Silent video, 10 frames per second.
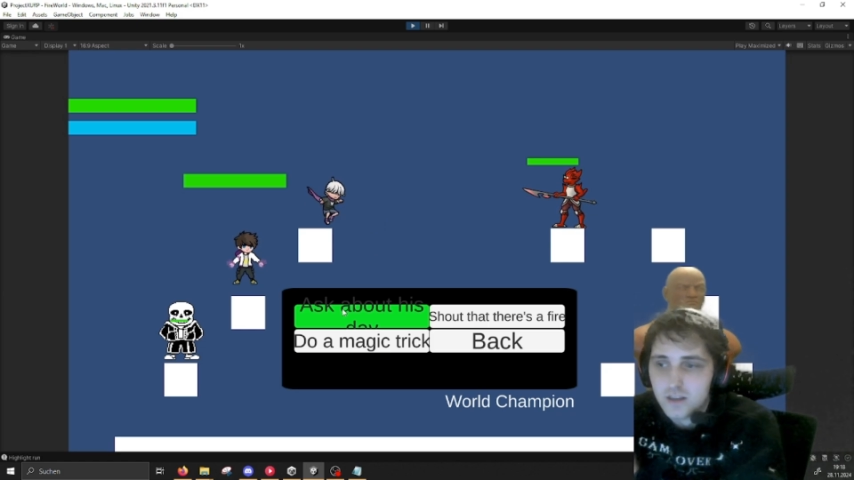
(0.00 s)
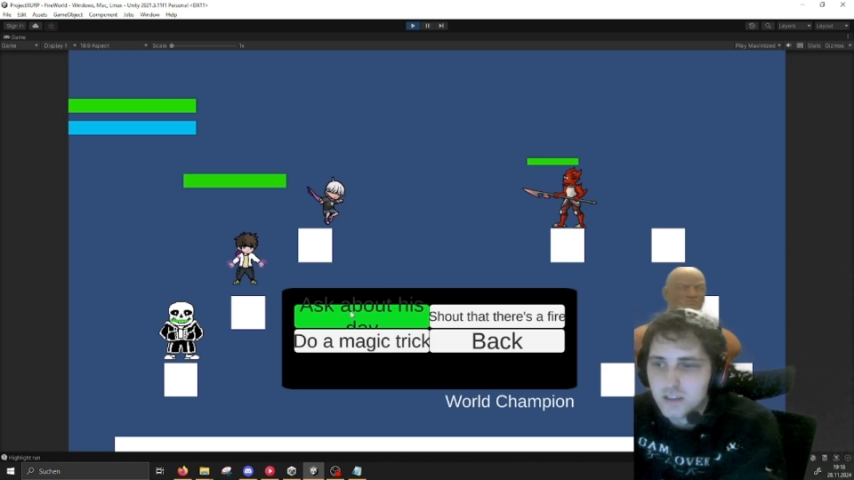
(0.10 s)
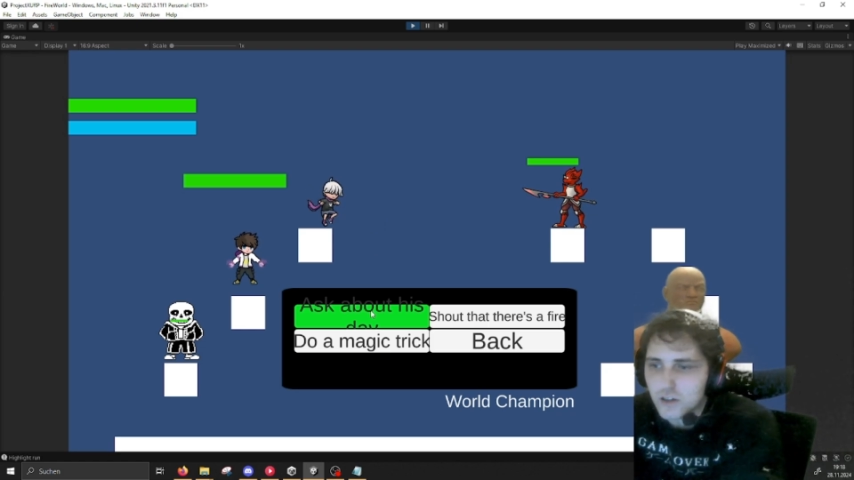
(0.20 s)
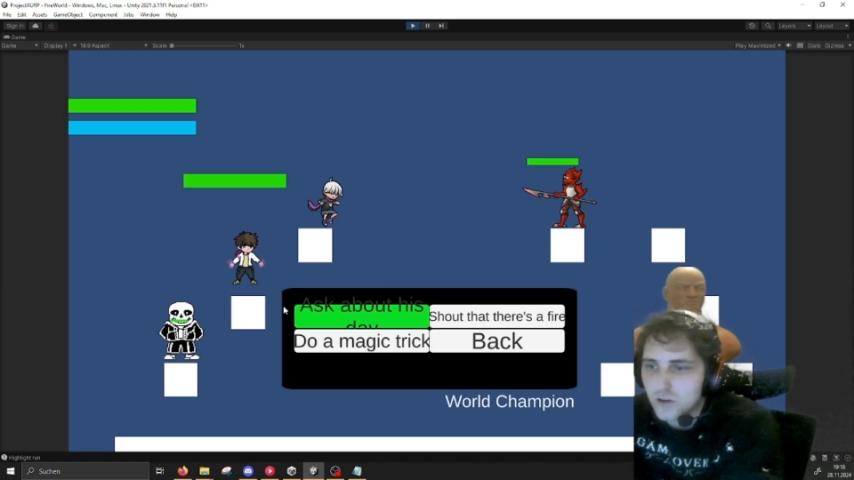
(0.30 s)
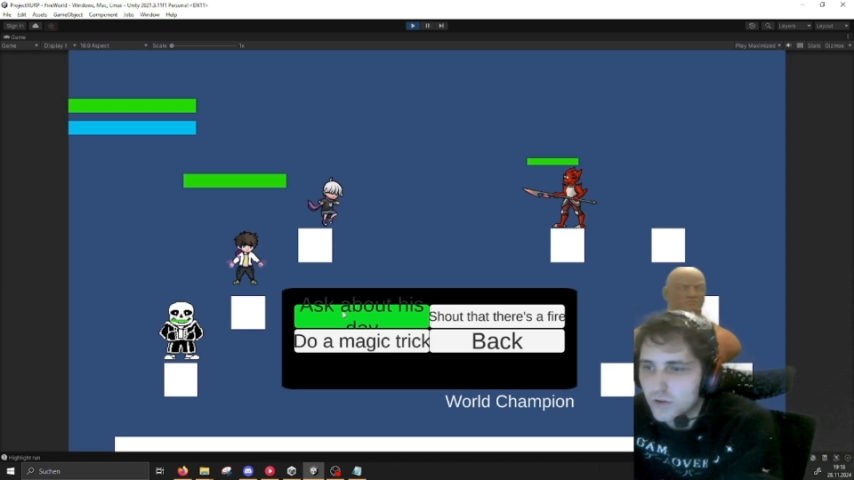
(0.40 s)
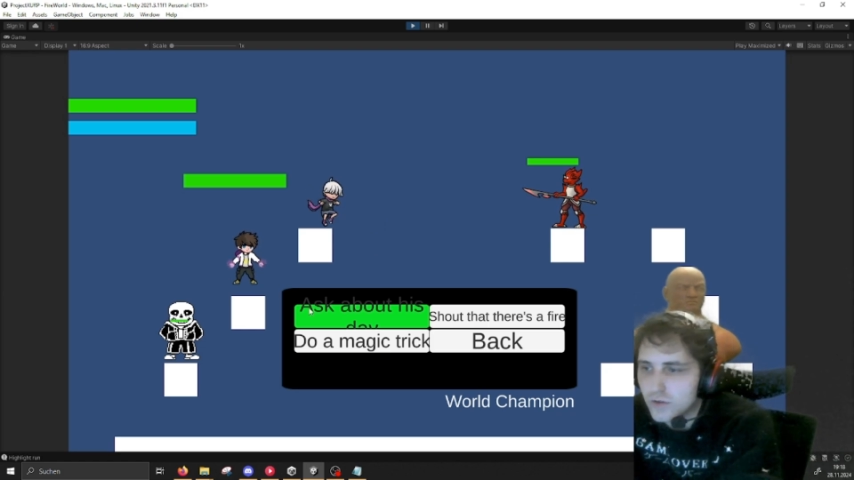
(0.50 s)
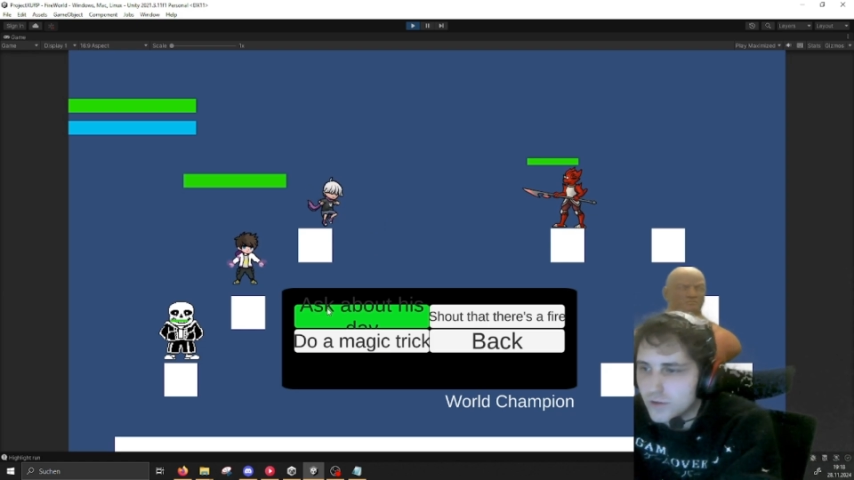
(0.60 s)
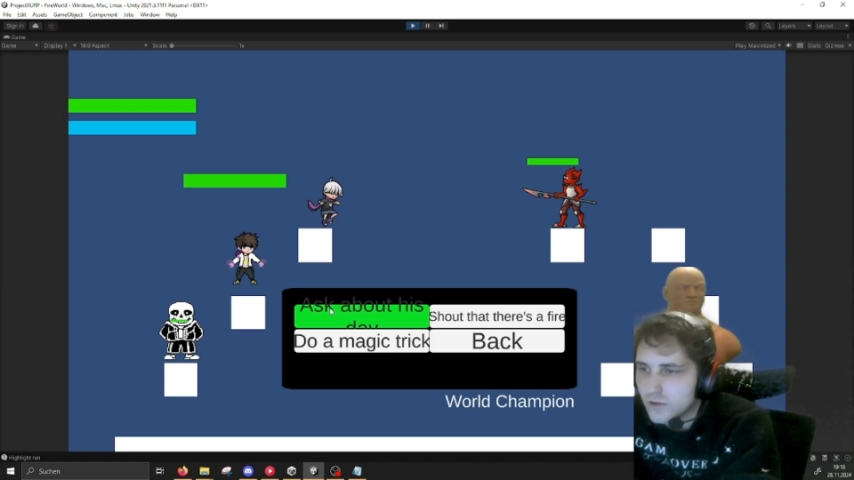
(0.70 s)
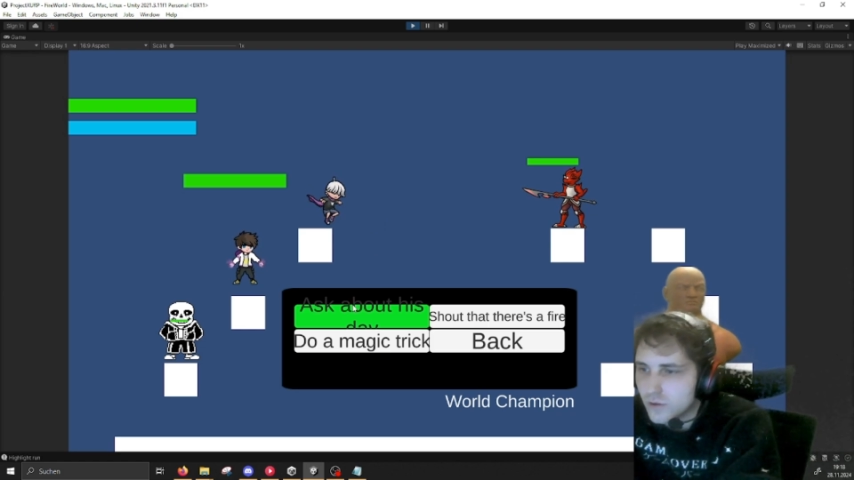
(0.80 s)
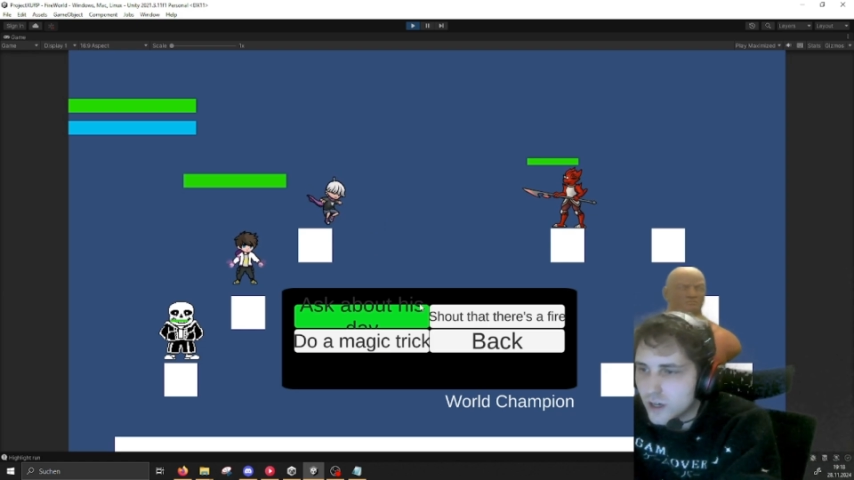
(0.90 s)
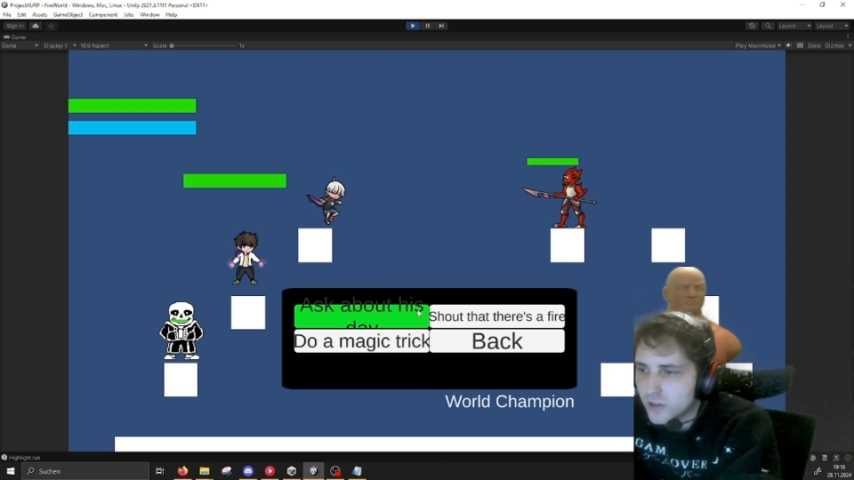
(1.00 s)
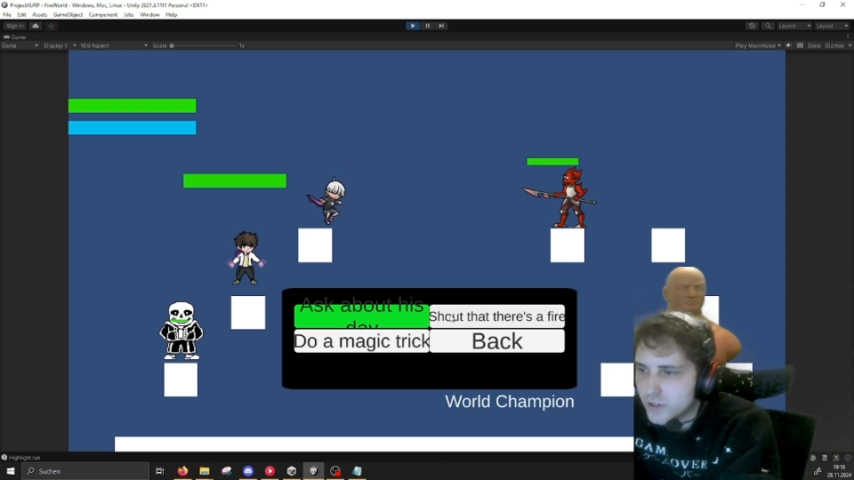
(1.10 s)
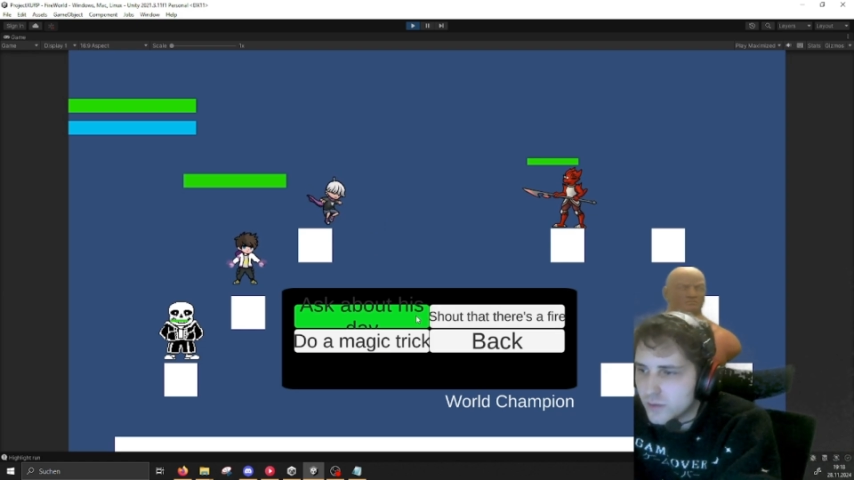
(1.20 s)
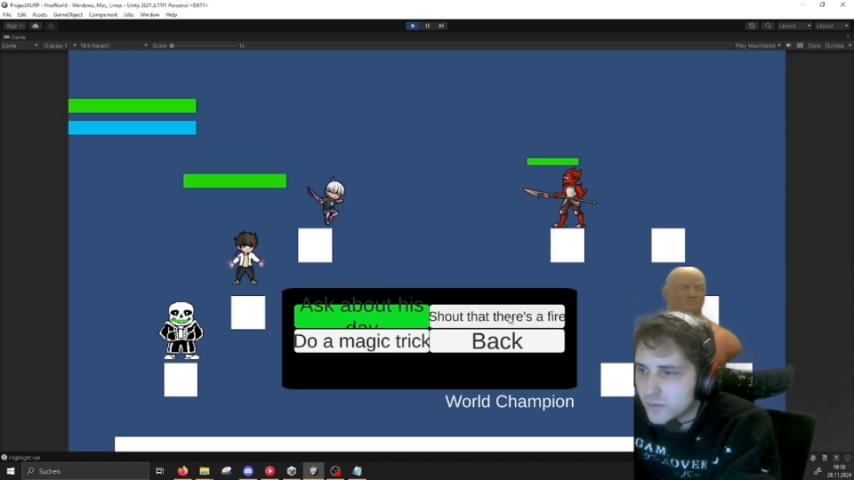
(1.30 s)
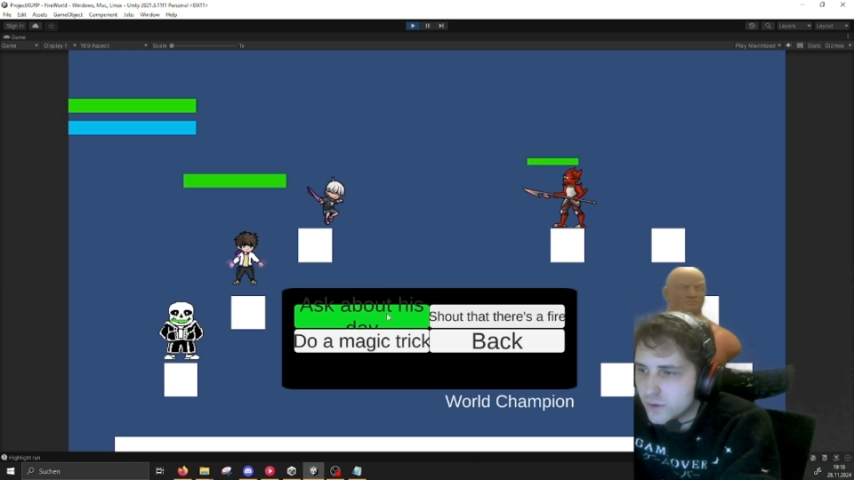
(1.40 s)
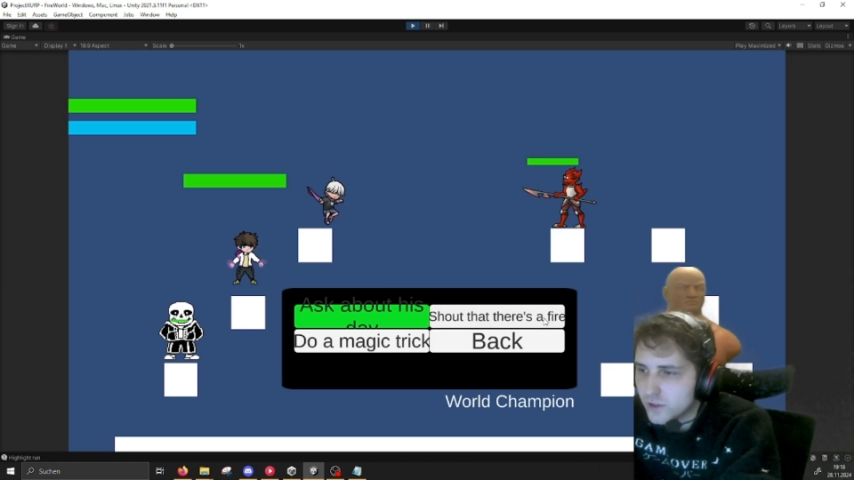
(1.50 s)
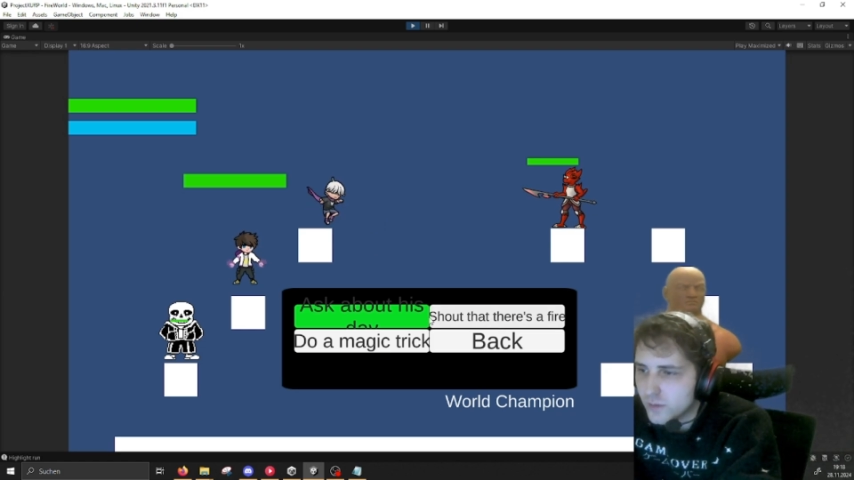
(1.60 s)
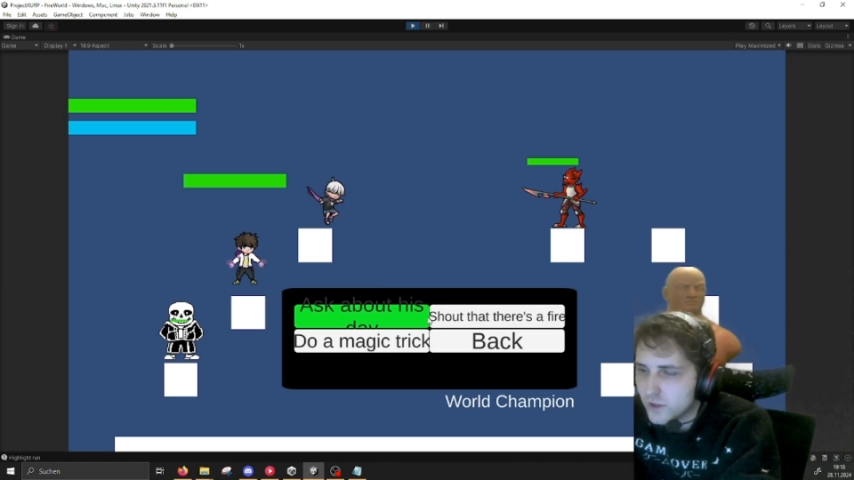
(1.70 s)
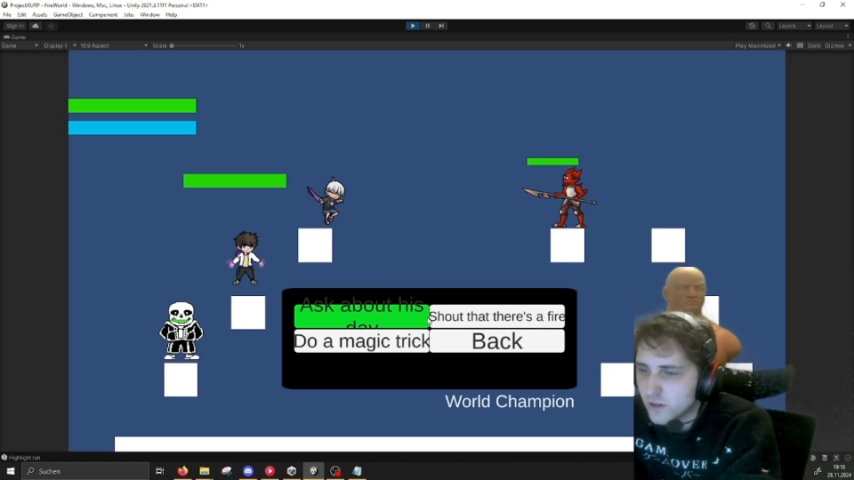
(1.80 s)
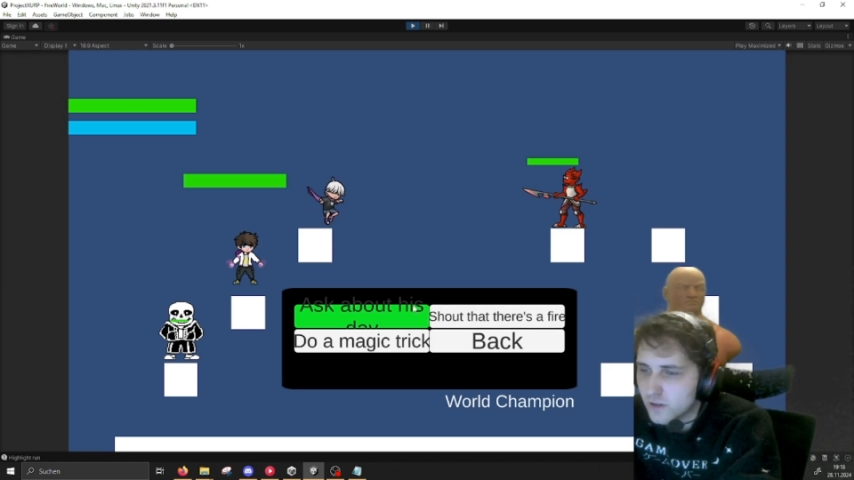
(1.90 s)
So you can't read them fully
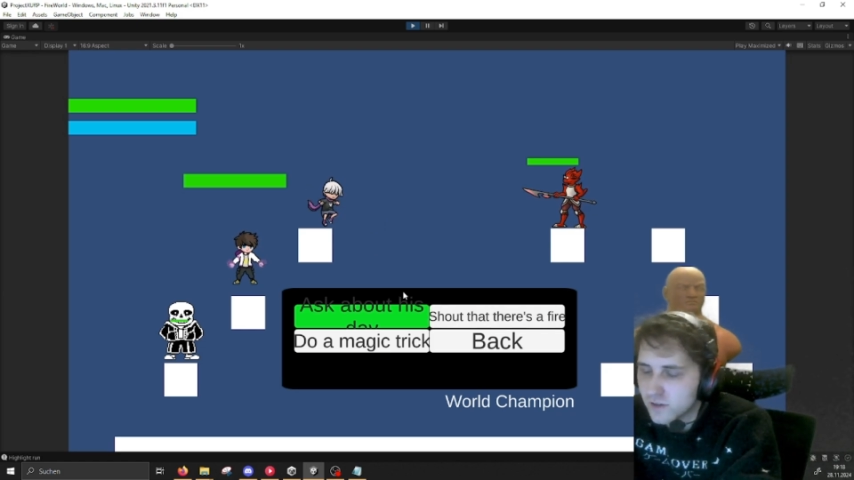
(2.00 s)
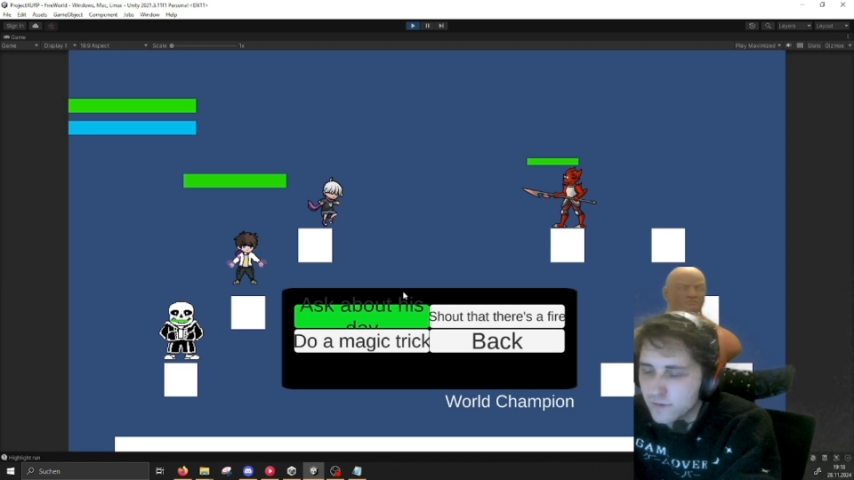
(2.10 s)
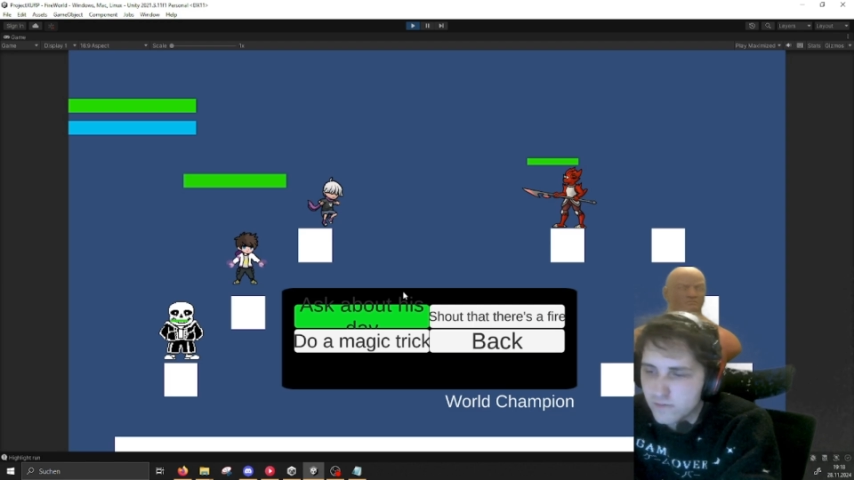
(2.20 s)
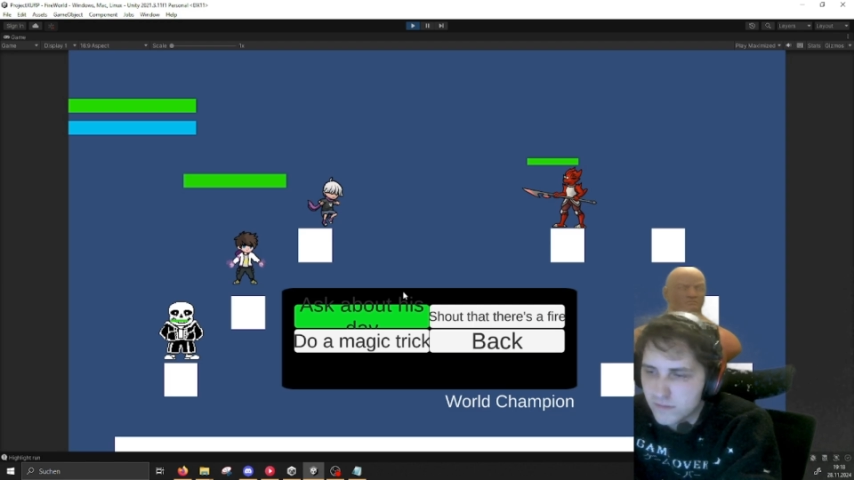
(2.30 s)
because